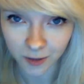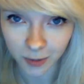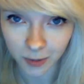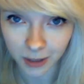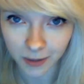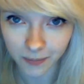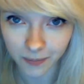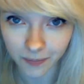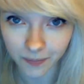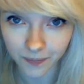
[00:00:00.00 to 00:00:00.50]
for
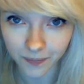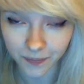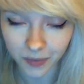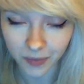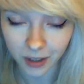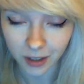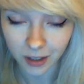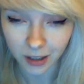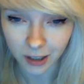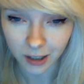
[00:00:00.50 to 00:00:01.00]
me.
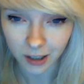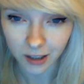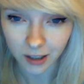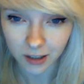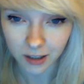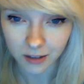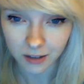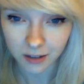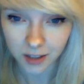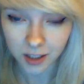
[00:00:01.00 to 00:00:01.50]

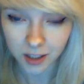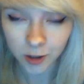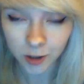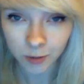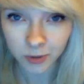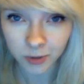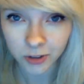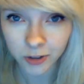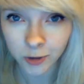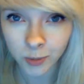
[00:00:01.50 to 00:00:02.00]

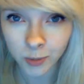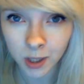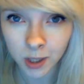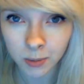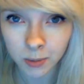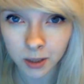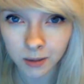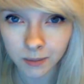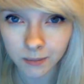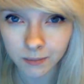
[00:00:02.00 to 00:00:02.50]
Tiramisu,
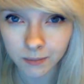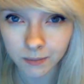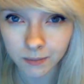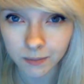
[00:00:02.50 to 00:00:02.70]
maybe?